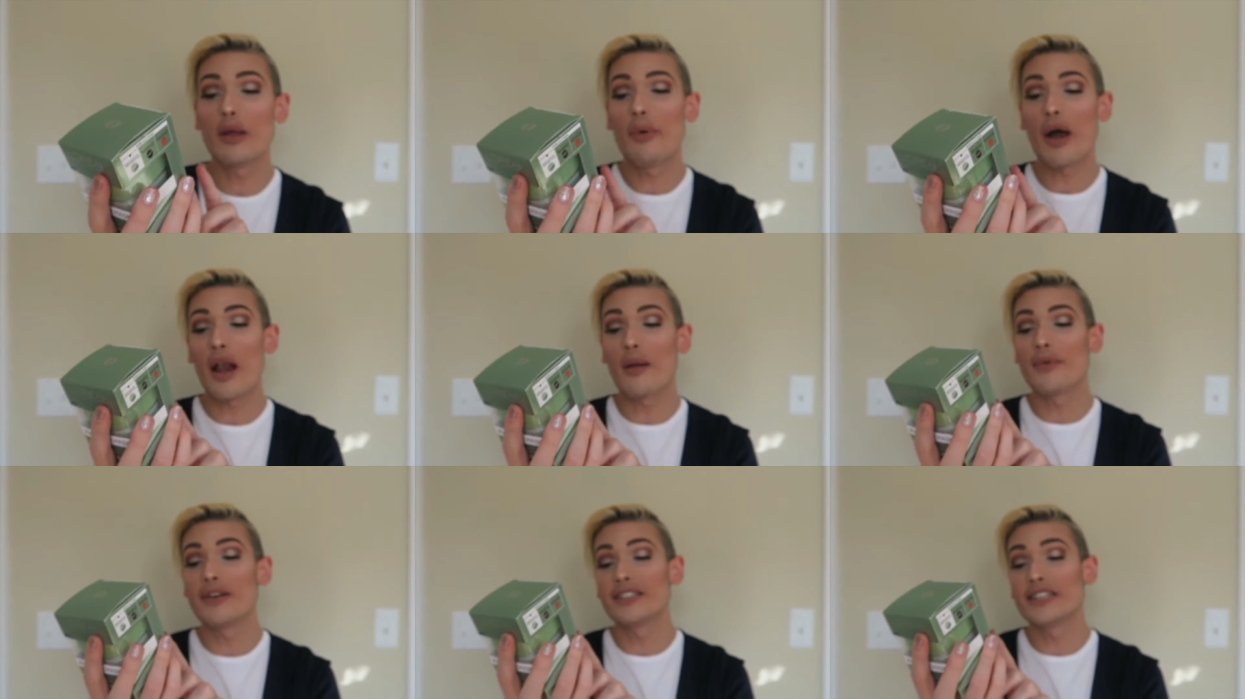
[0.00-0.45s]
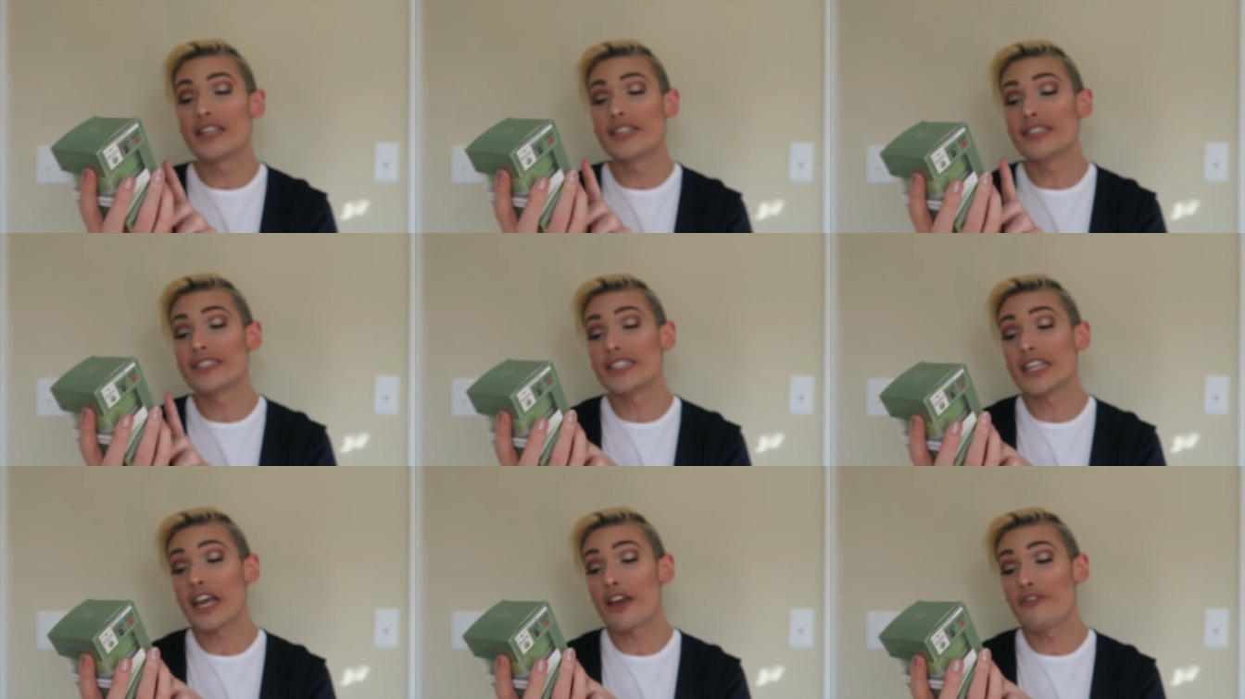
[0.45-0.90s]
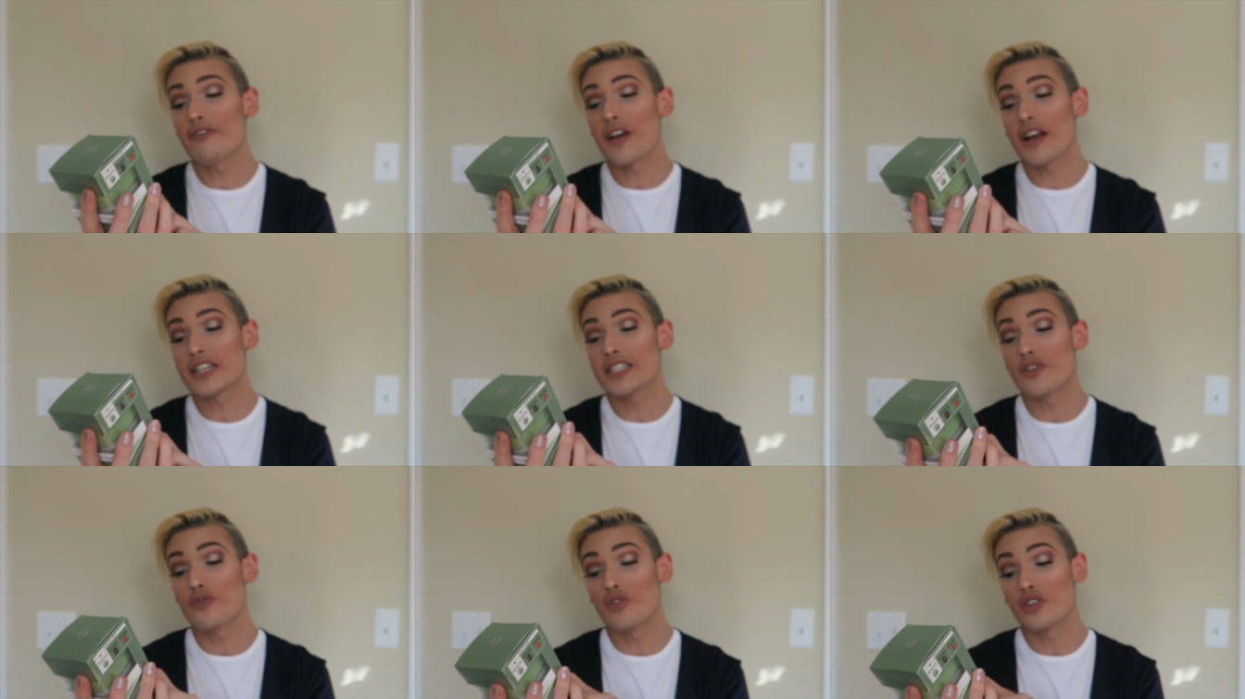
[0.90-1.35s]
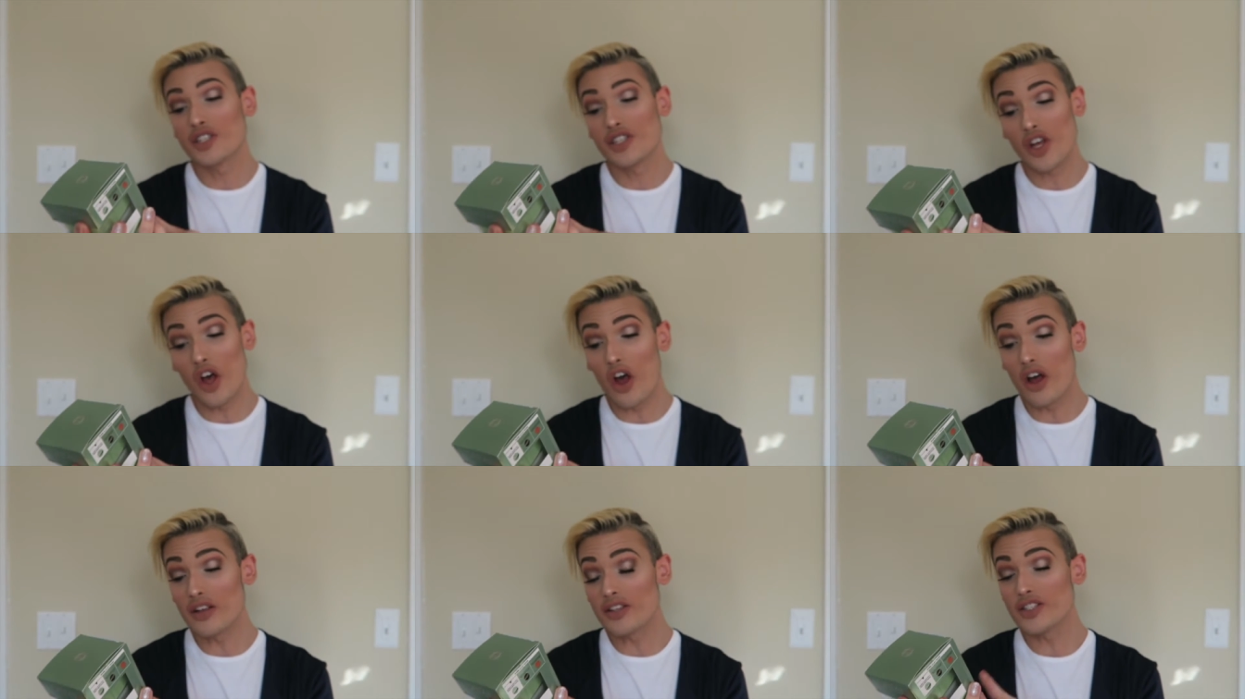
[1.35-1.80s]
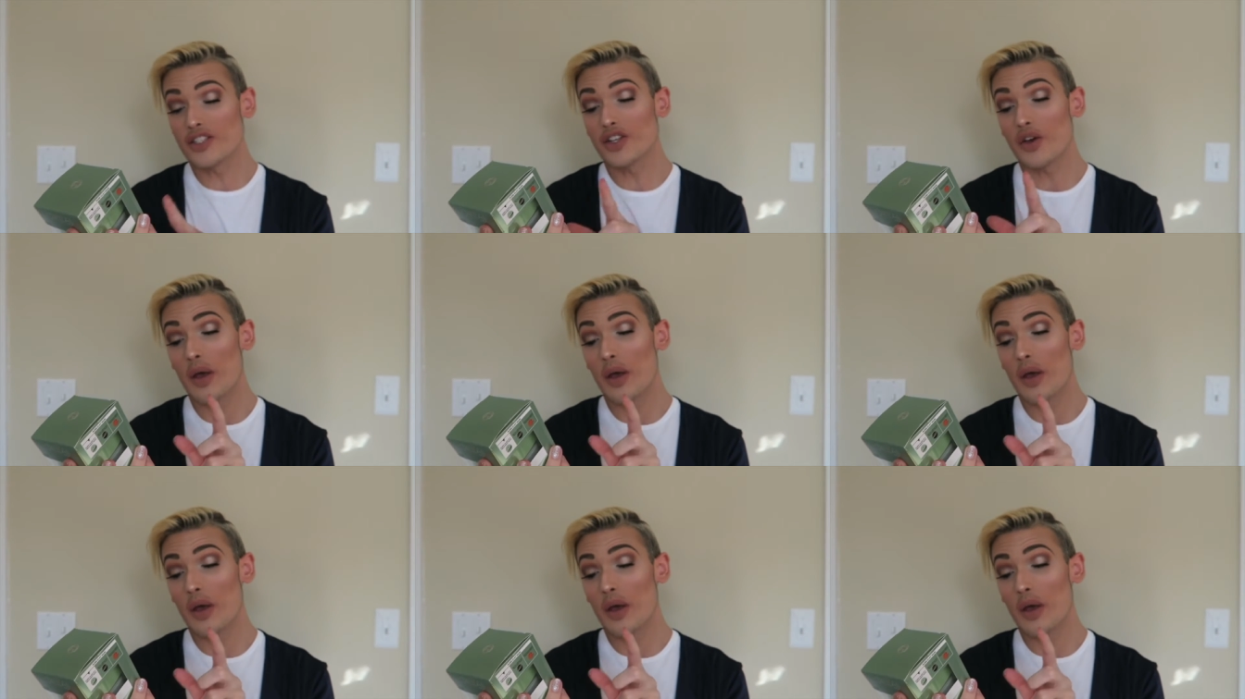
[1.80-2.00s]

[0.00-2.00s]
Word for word: the bottom it says see effective results.